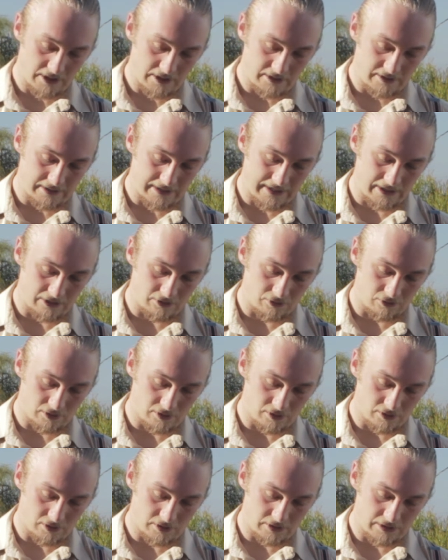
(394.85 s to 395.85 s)
Now,
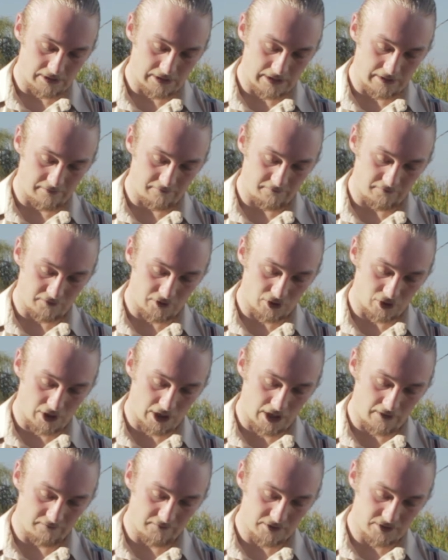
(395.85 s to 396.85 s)
if your
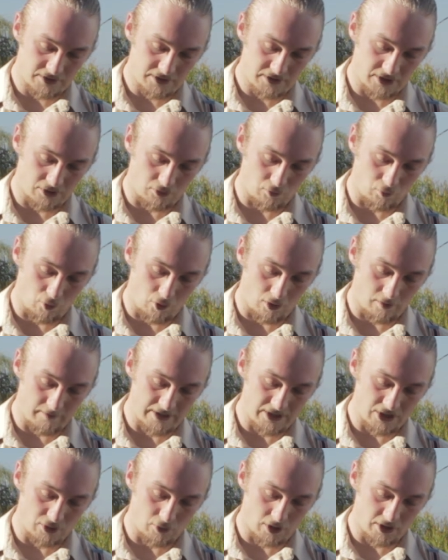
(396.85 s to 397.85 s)
coffee is still warm
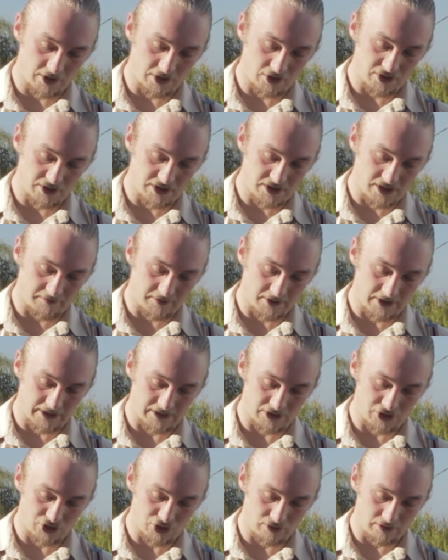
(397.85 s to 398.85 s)
and you are using something
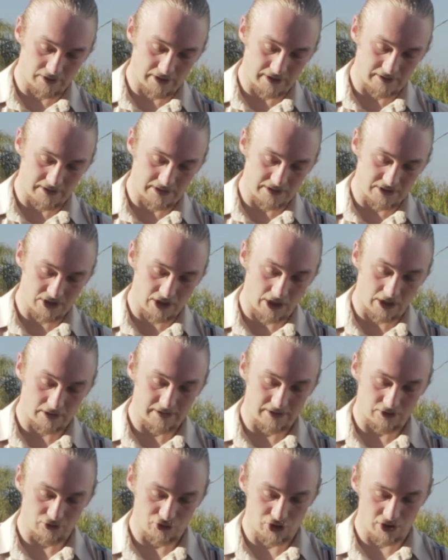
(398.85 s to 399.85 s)
like this
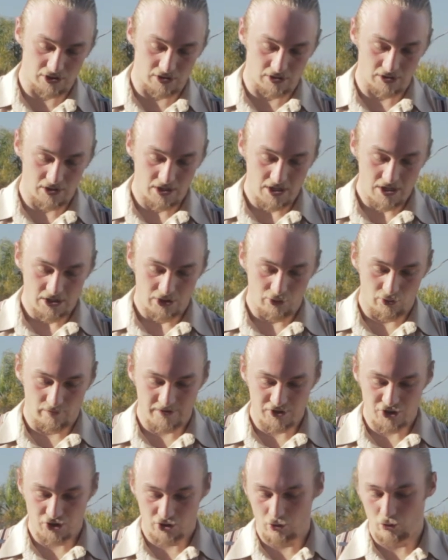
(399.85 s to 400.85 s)
cocktail jigger, you want to
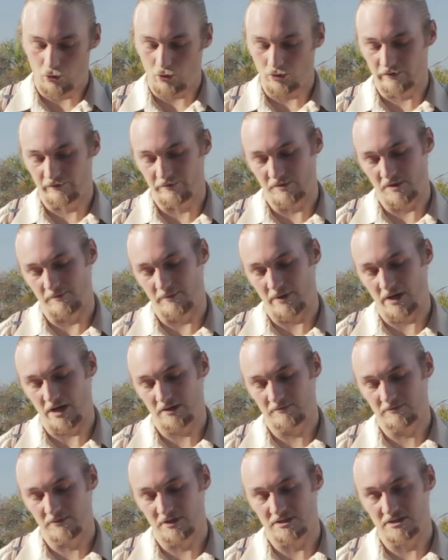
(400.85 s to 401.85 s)
make sure you hold it from the
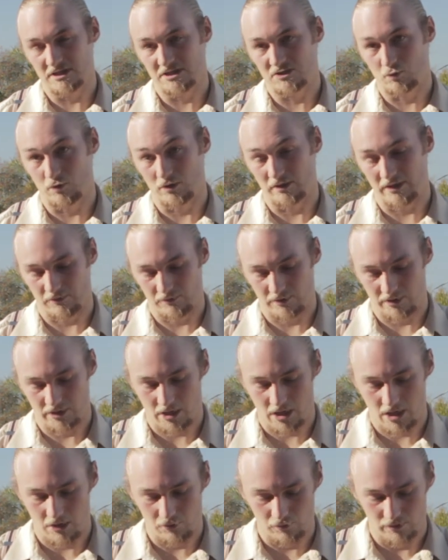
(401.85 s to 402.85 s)
bottom because this will get really
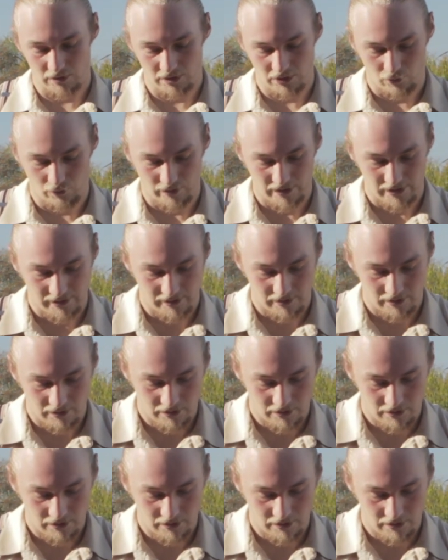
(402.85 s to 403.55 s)
hot really quick.